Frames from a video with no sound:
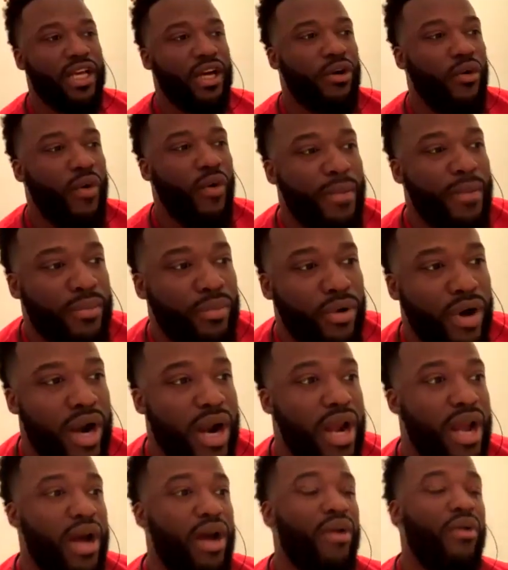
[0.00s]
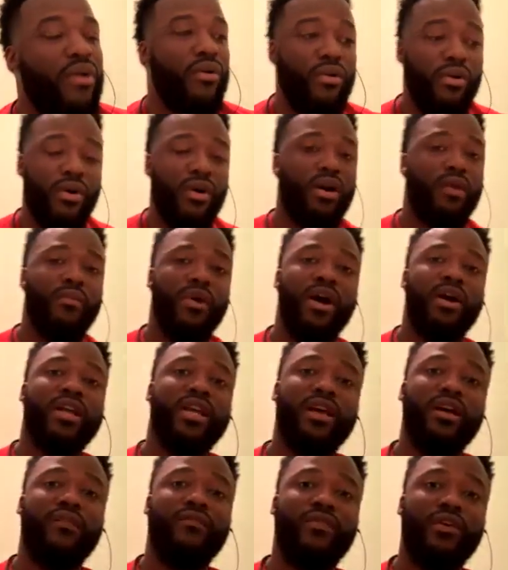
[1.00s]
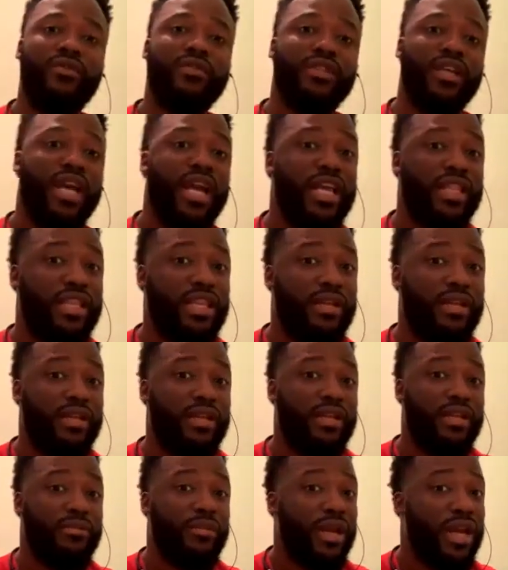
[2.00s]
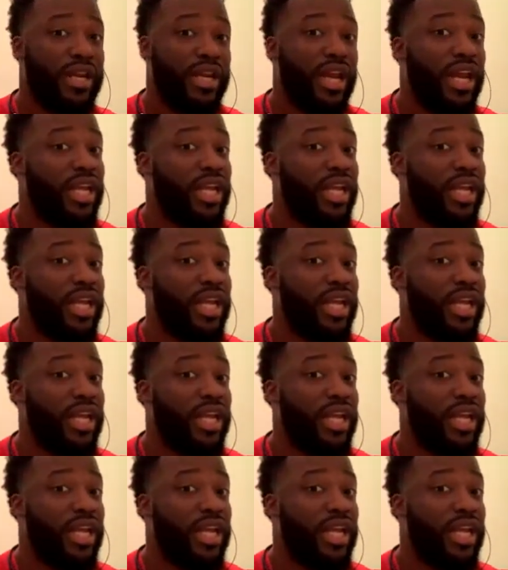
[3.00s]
a Kwame Brown or a Markel Fultz or Anthony Bennett.